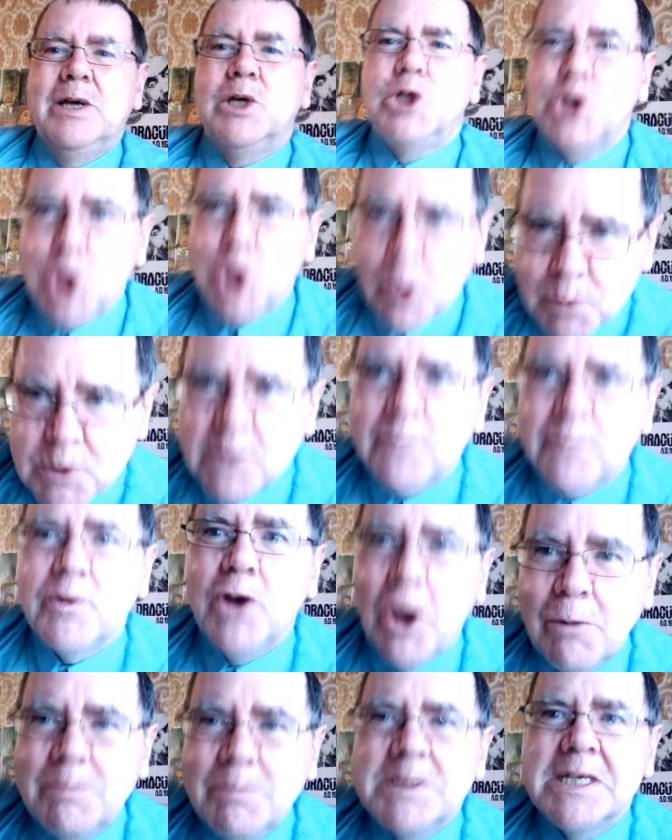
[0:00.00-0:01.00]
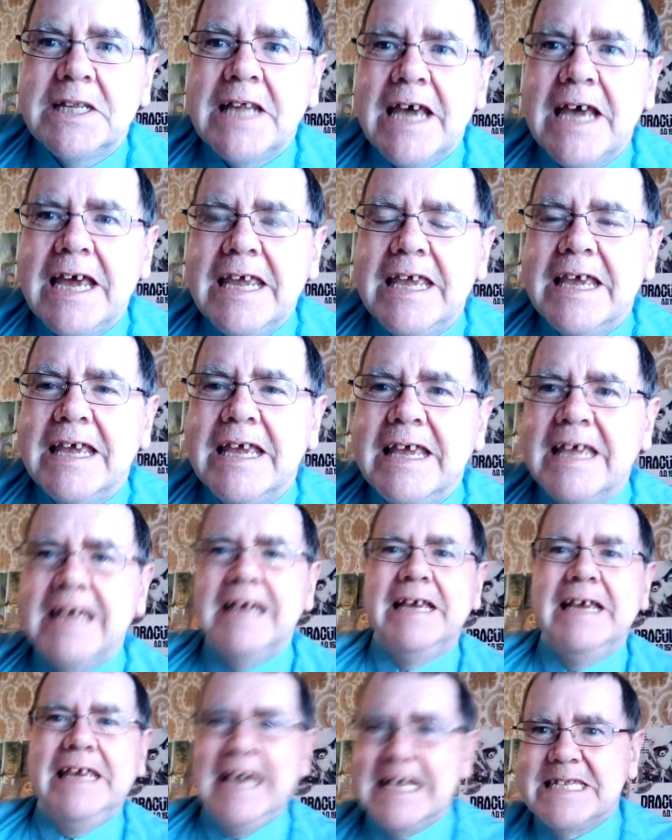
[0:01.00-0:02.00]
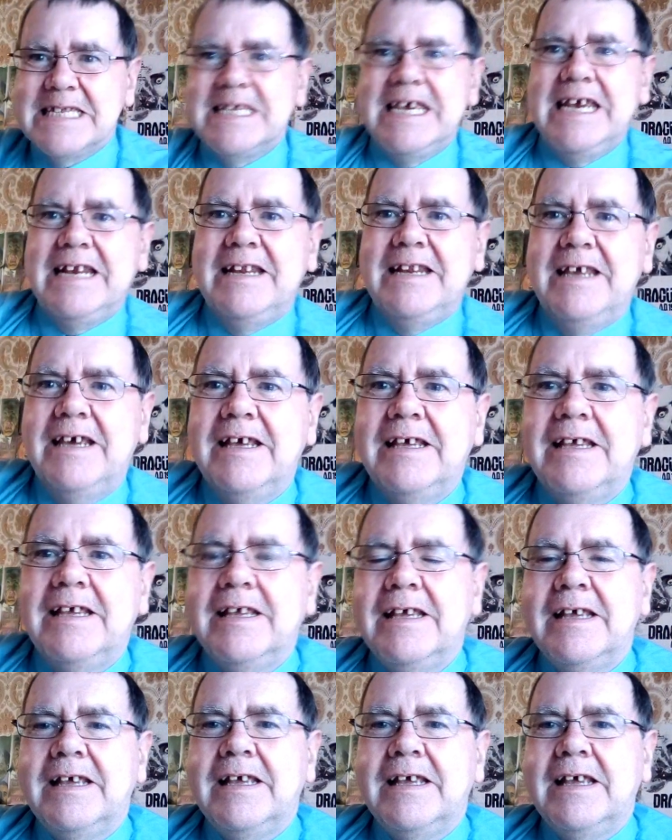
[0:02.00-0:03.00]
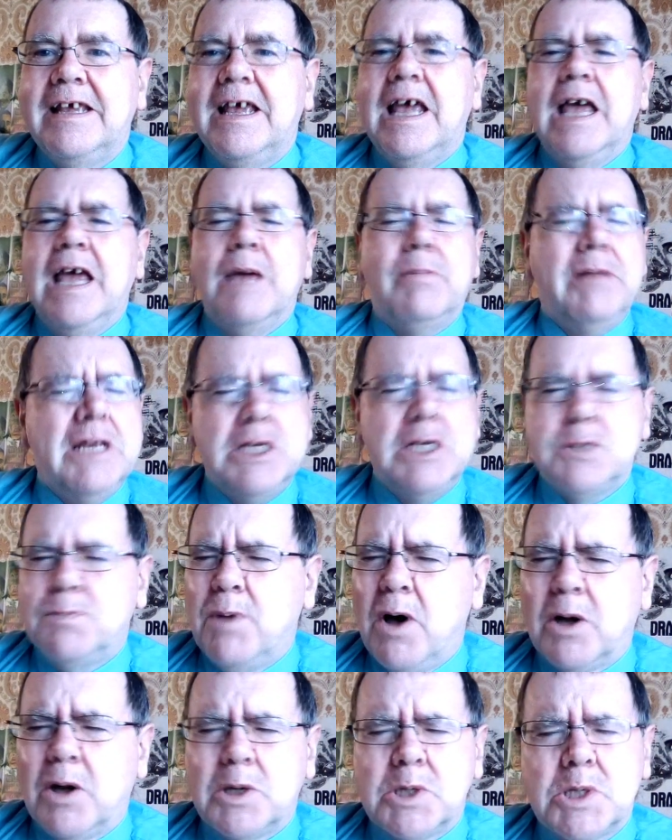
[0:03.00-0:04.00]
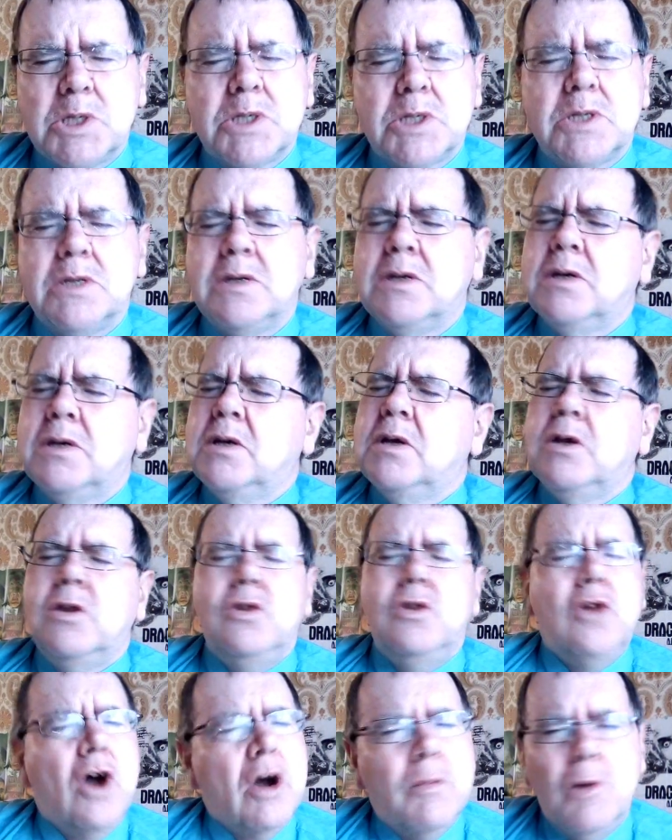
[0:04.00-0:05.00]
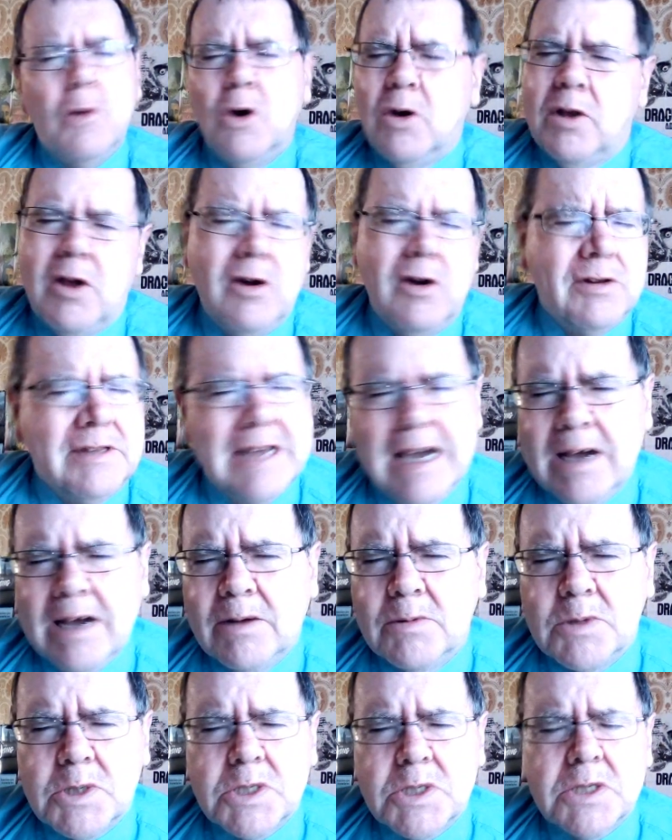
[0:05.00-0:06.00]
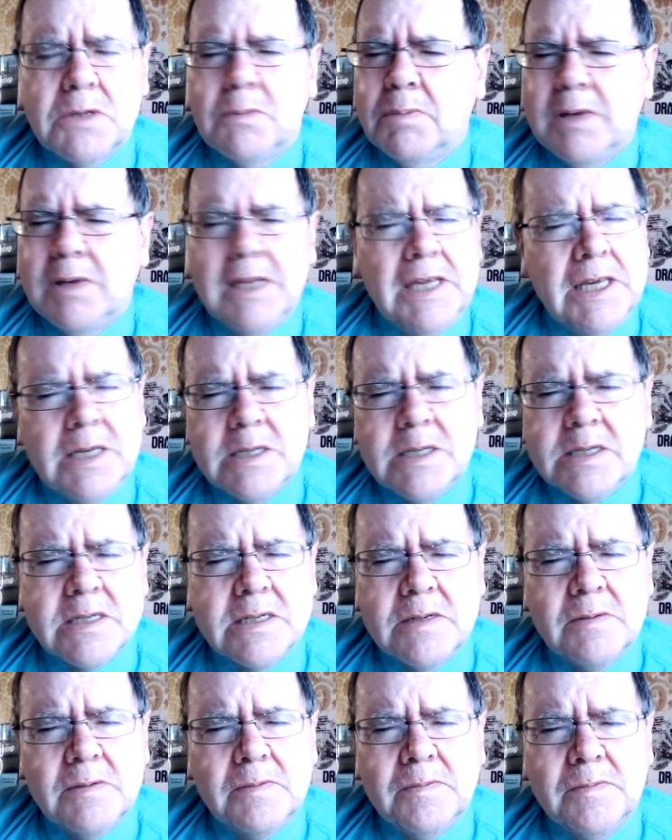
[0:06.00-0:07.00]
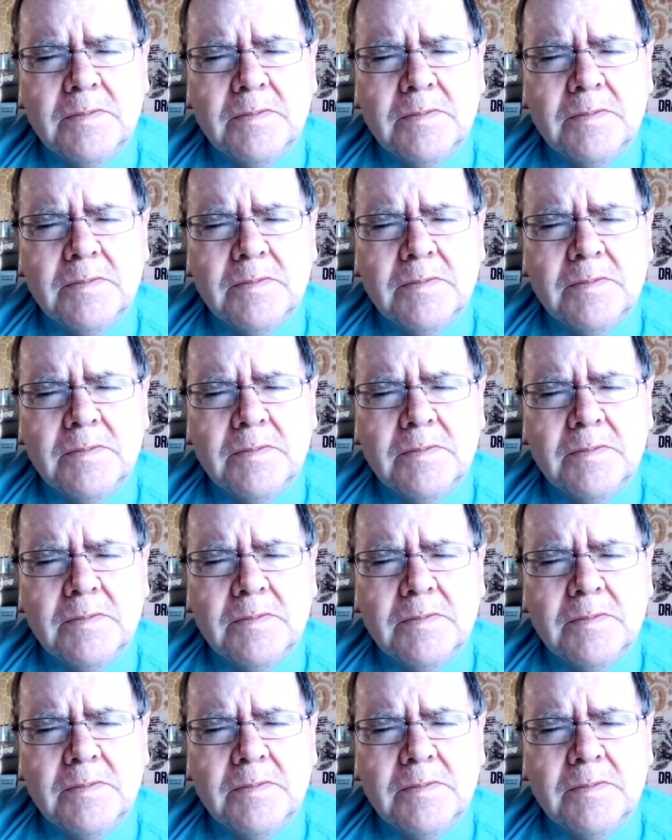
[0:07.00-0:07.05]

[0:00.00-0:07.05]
Shops have reopened today. Get in. Please, Boris. No more lockdowns, please.